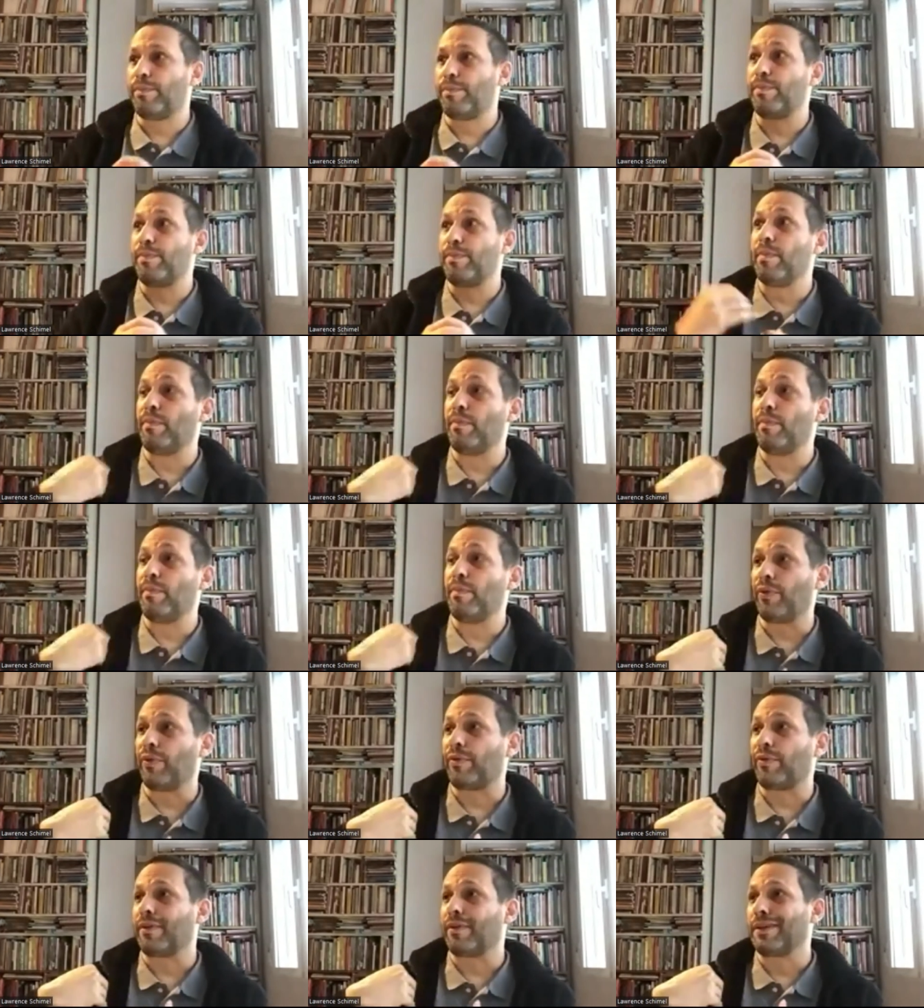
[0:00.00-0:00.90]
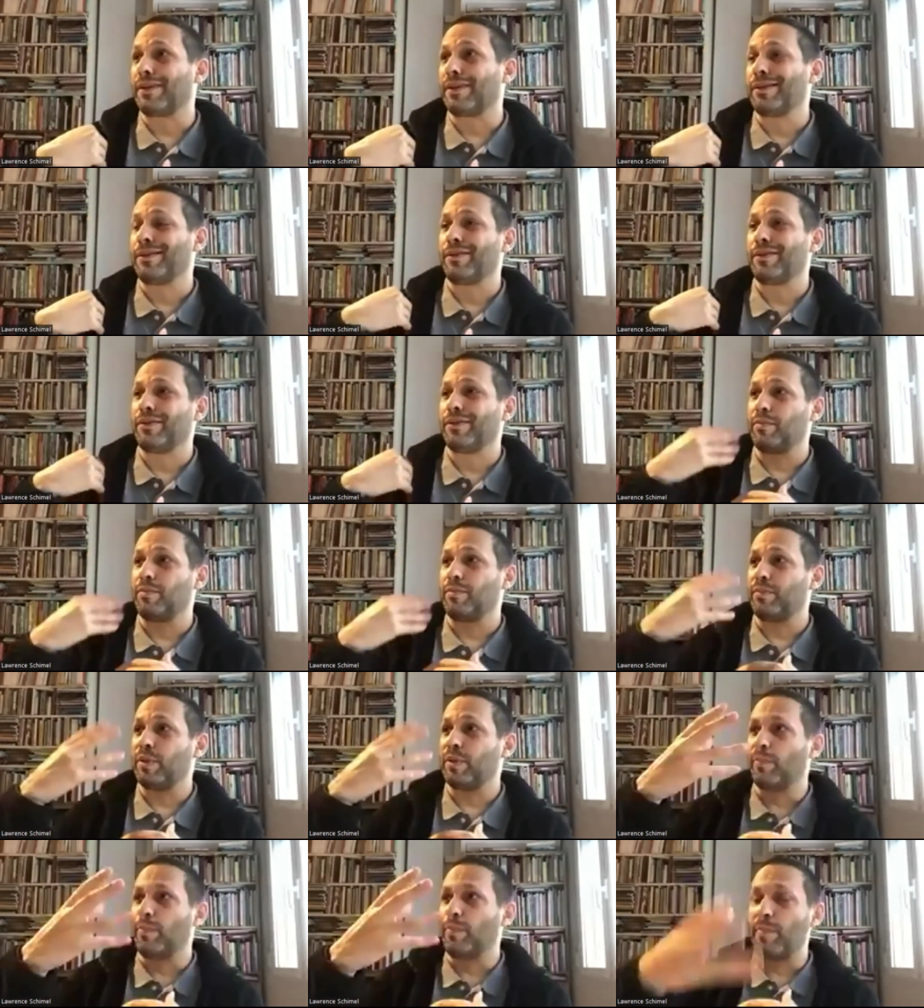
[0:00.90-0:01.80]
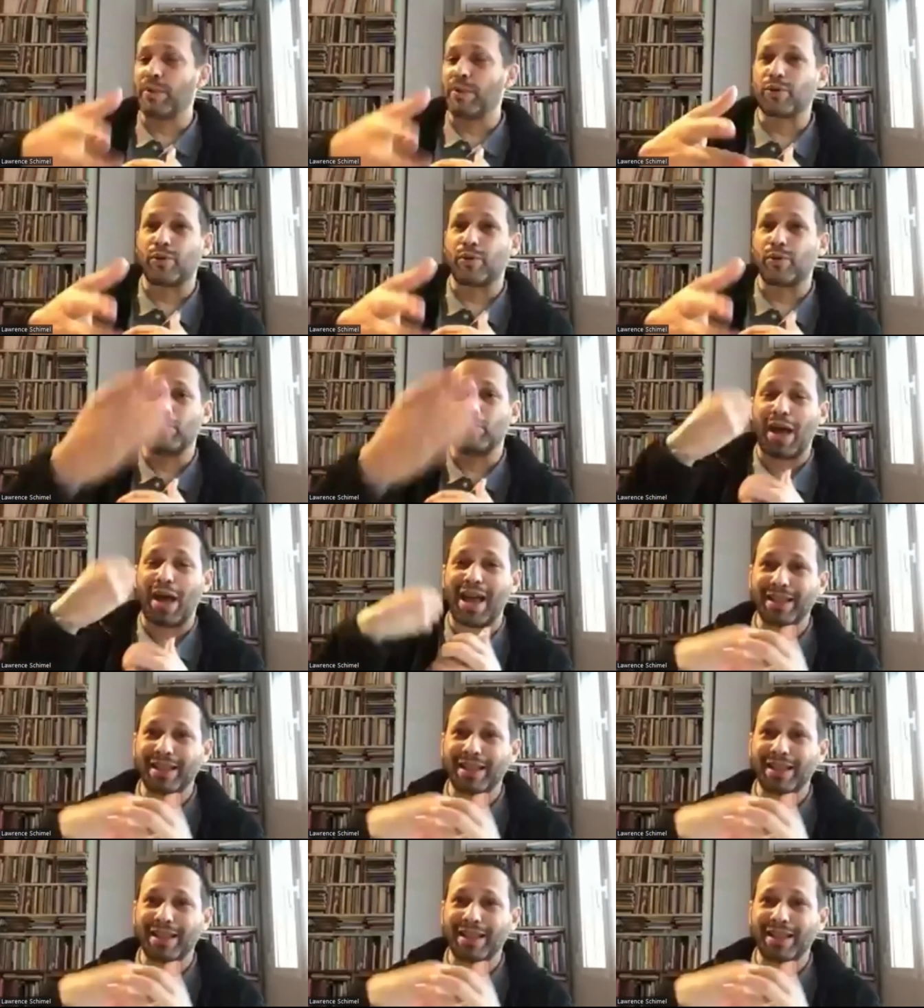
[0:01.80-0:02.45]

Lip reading: both the publisher who's buying